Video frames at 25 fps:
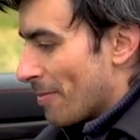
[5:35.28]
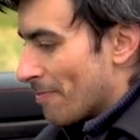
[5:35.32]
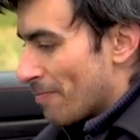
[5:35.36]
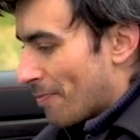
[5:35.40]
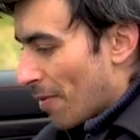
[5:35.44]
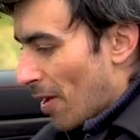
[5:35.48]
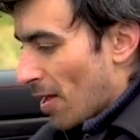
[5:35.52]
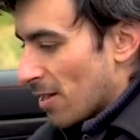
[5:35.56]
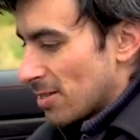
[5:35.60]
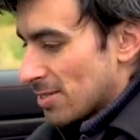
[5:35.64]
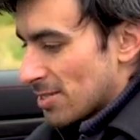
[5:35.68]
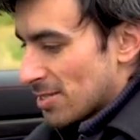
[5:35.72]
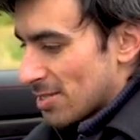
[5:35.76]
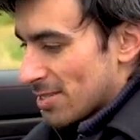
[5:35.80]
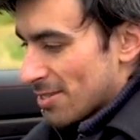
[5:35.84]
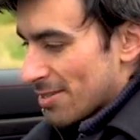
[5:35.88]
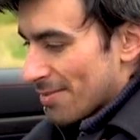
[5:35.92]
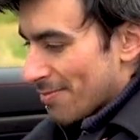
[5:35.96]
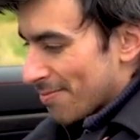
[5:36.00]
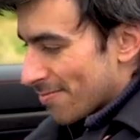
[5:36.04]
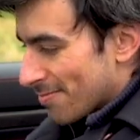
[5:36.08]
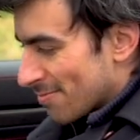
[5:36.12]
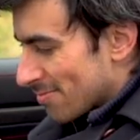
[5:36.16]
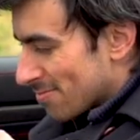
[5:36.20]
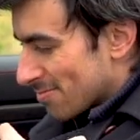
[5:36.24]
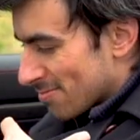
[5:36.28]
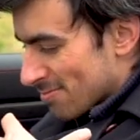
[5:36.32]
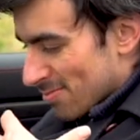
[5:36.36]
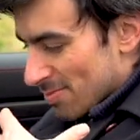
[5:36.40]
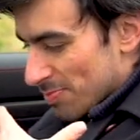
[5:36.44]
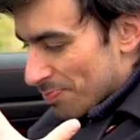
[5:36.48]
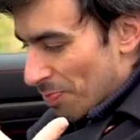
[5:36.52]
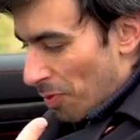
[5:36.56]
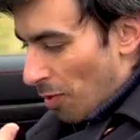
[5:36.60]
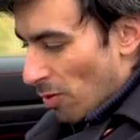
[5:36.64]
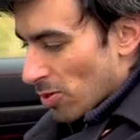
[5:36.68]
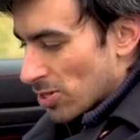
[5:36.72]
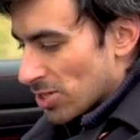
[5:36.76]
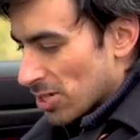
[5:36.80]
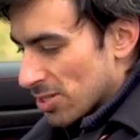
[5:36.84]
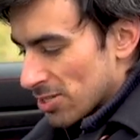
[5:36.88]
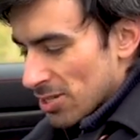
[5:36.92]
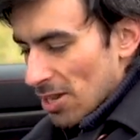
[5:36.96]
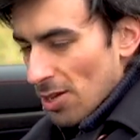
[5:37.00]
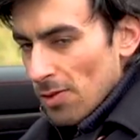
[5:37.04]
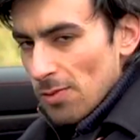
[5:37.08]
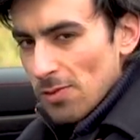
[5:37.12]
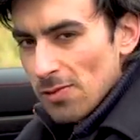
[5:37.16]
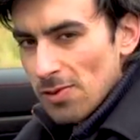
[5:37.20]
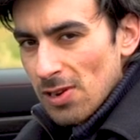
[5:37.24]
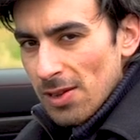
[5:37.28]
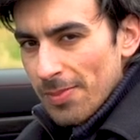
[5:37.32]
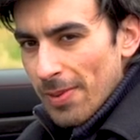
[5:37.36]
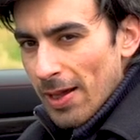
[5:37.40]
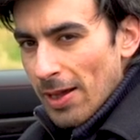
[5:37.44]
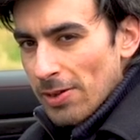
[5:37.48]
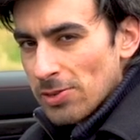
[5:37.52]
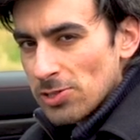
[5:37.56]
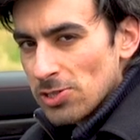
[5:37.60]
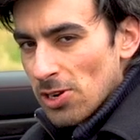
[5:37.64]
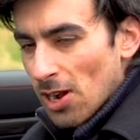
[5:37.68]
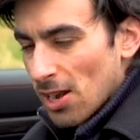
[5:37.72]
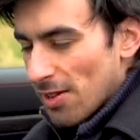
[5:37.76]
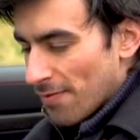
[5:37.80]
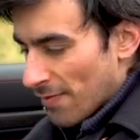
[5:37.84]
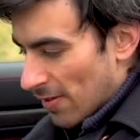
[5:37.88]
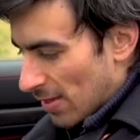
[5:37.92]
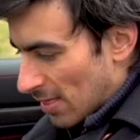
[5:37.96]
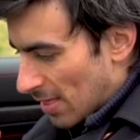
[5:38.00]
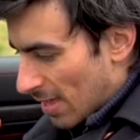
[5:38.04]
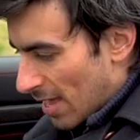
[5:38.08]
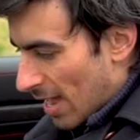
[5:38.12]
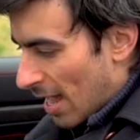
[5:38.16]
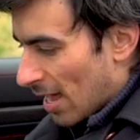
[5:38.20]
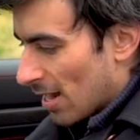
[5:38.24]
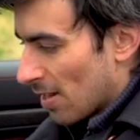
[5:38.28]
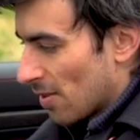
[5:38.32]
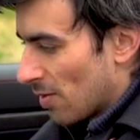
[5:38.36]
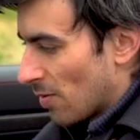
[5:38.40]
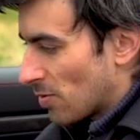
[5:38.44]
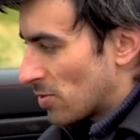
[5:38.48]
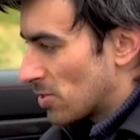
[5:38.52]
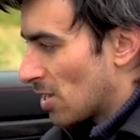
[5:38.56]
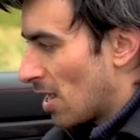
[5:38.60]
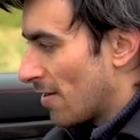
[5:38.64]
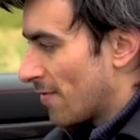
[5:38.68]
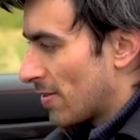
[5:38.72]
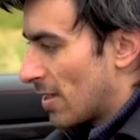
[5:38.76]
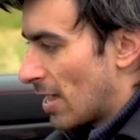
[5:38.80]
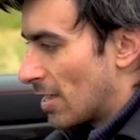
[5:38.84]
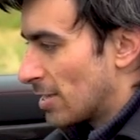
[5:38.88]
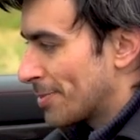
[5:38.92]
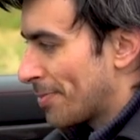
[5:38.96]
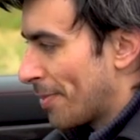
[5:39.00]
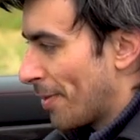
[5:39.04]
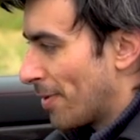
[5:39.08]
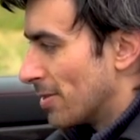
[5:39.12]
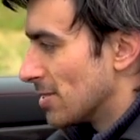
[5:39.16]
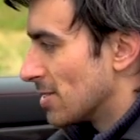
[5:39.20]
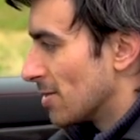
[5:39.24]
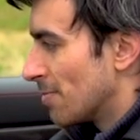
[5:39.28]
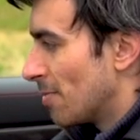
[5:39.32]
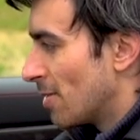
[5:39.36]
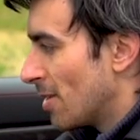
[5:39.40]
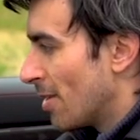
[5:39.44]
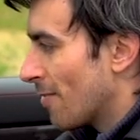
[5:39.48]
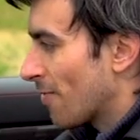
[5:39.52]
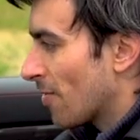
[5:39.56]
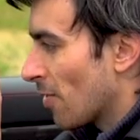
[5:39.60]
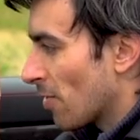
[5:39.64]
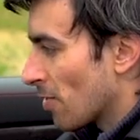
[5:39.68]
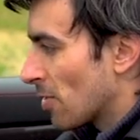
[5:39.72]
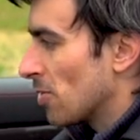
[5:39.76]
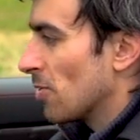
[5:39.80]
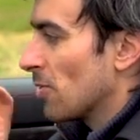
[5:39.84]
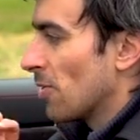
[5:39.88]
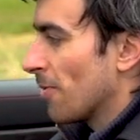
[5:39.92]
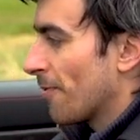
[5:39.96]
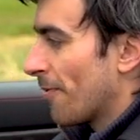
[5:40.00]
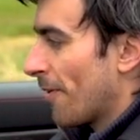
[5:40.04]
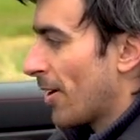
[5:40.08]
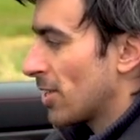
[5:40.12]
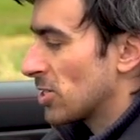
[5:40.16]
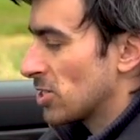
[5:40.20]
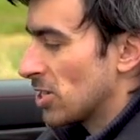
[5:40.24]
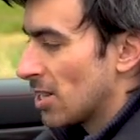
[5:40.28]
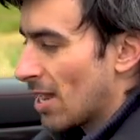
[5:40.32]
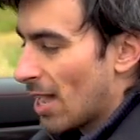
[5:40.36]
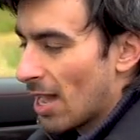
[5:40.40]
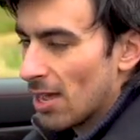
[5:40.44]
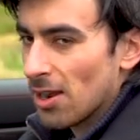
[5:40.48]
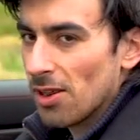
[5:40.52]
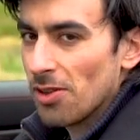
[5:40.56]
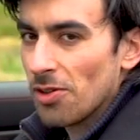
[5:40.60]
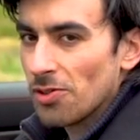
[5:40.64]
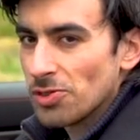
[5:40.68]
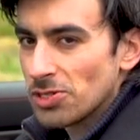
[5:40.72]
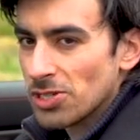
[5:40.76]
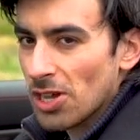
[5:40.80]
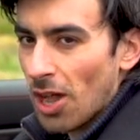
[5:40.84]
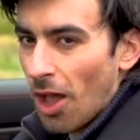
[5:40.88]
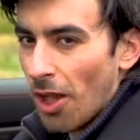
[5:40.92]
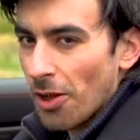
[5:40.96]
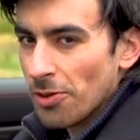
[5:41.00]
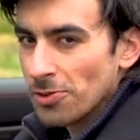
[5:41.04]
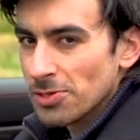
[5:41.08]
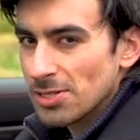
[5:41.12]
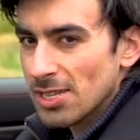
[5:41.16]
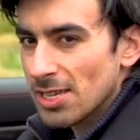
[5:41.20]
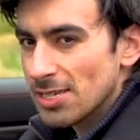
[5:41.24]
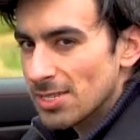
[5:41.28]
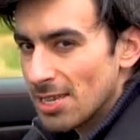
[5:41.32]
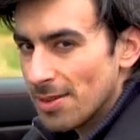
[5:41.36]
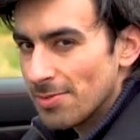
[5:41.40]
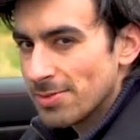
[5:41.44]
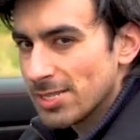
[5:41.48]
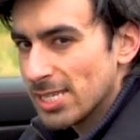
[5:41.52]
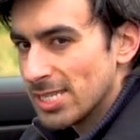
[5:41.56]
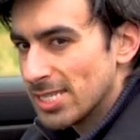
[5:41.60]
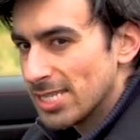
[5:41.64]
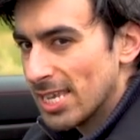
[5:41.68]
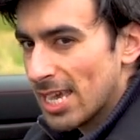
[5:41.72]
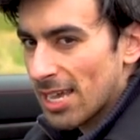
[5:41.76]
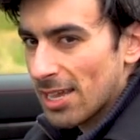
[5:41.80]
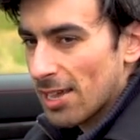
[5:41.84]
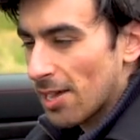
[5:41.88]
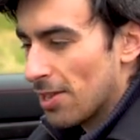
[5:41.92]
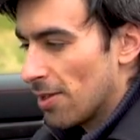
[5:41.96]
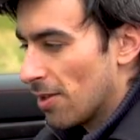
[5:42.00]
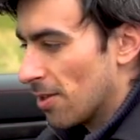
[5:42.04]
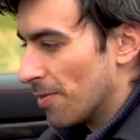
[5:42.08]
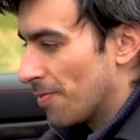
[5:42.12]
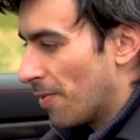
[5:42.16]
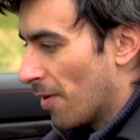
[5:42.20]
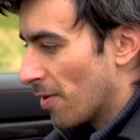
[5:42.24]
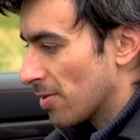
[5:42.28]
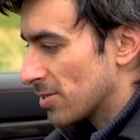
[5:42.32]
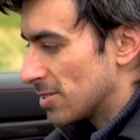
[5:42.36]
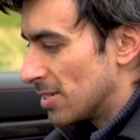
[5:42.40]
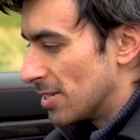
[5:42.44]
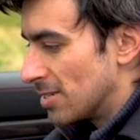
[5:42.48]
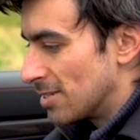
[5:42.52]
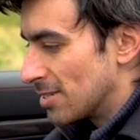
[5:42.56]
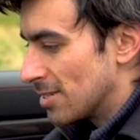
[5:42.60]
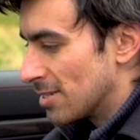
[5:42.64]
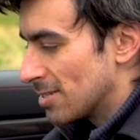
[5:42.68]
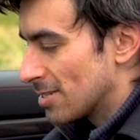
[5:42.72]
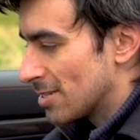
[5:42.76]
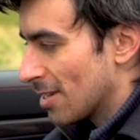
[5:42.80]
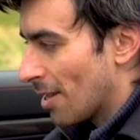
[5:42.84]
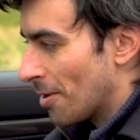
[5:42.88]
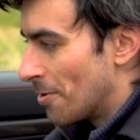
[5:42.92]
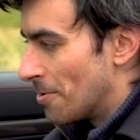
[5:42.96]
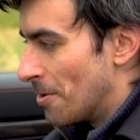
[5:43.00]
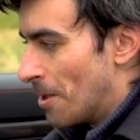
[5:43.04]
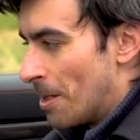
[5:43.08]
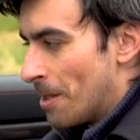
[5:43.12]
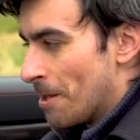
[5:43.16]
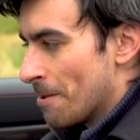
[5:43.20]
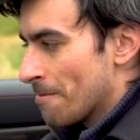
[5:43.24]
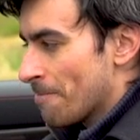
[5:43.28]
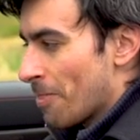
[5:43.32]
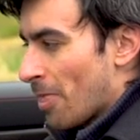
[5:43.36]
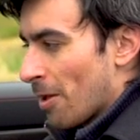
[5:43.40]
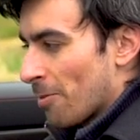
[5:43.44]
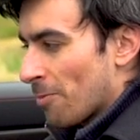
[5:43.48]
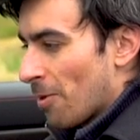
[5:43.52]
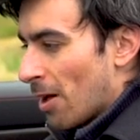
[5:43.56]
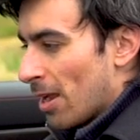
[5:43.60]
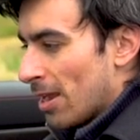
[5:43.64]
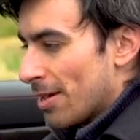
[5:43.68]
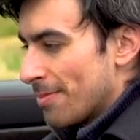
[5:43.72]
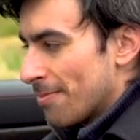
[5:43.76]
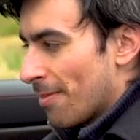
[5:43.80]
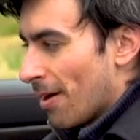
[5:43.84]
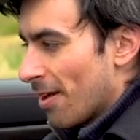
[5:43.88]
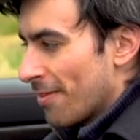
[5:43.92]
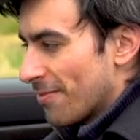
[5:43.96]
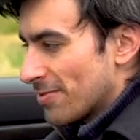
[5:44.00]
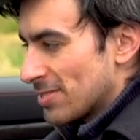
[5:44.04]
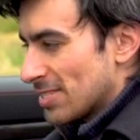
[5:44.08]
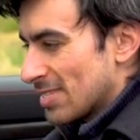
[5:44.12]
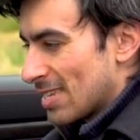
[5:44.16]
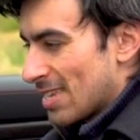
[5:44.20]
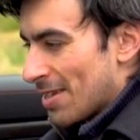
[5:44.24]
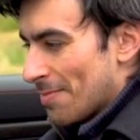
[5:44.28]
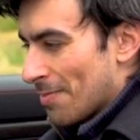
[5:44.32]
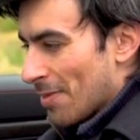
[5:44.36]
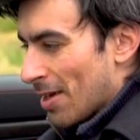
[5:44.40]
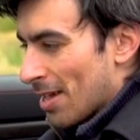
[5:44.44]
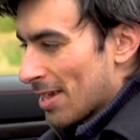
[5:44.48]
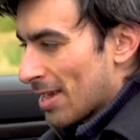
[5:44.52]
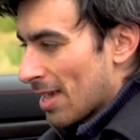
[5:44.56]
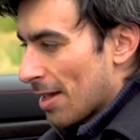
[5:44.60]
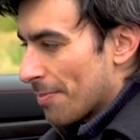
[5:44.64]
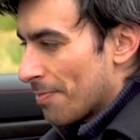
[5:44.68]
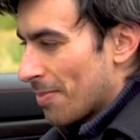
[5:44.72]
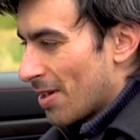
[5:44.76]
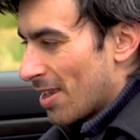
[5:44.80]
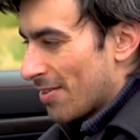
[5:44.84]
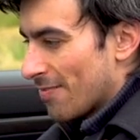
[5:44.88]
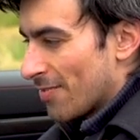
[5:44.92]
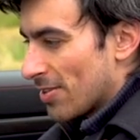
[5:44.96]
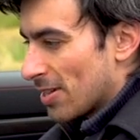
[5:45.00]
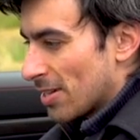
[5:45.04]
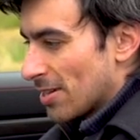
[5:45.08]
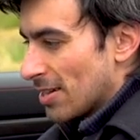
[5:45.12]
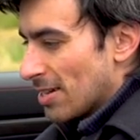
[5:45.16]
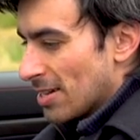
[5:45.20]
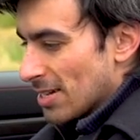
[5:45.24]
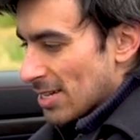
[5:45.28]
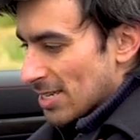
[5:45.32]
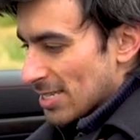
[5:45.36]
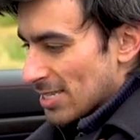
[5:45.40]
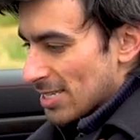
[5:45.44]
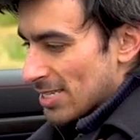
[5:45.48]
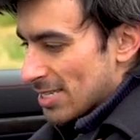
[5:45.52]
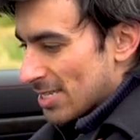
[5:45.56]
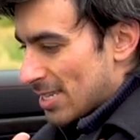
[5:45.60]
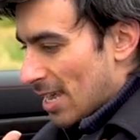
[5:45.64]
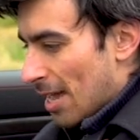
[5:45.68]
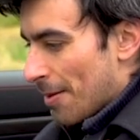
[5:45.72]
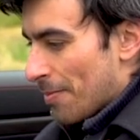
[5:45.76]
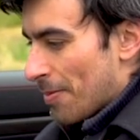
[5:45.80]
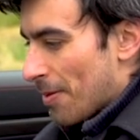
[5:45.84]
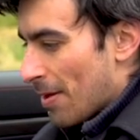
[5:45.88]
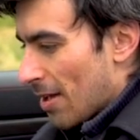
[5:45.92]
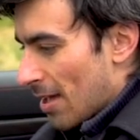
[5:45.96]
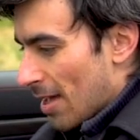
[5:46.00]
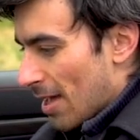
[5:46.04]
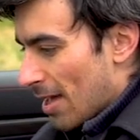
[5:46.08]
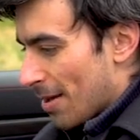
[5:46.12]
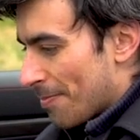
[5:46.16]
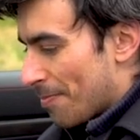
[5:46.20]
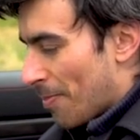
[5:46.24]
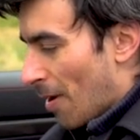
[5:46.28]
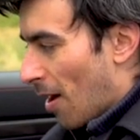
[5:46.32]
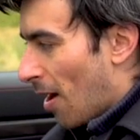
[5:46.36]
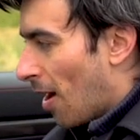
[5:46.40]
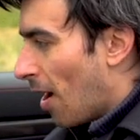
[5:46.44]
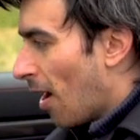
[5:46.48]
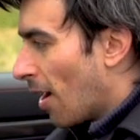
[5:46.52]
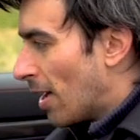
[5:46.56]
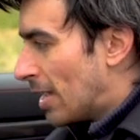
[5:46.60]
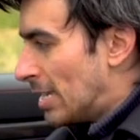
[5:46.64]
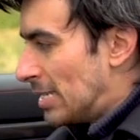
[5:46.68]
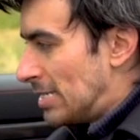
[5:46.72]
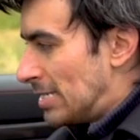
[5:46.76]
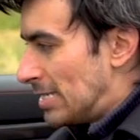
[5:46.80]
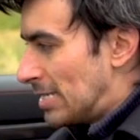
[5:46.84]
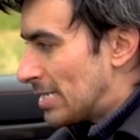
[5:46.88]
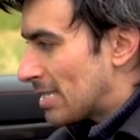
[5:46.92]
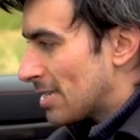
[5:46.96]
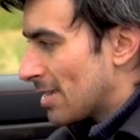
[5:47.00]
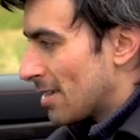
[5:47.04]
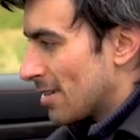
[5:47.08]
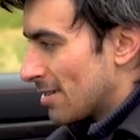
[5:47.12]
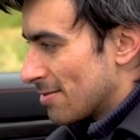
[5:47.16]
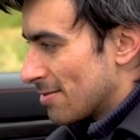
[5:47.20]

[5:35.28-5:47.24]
but Porsches are all about driving, the analog driving experience, and when you've got good old-fashioned analog dials, that seems to tick a lot of boxes. So while it might seem like a bit of a step behind,